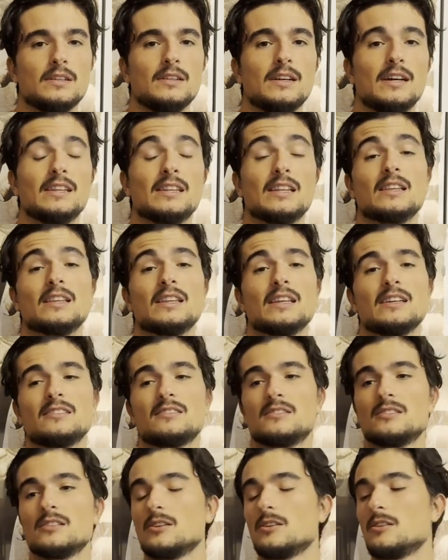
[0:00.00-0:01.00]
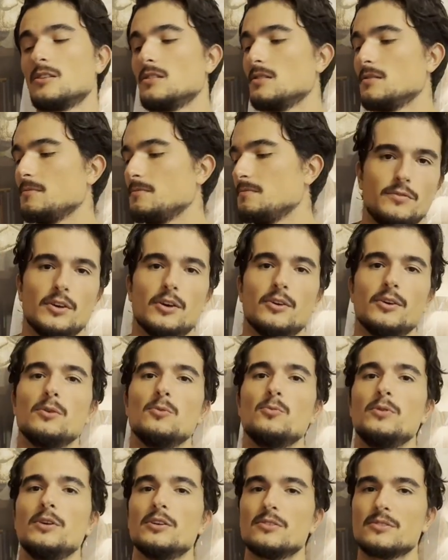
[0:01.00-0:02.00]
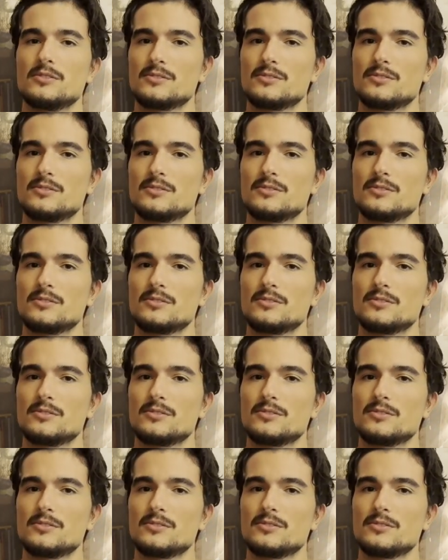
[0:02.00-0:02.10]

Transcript: And unless there are very weird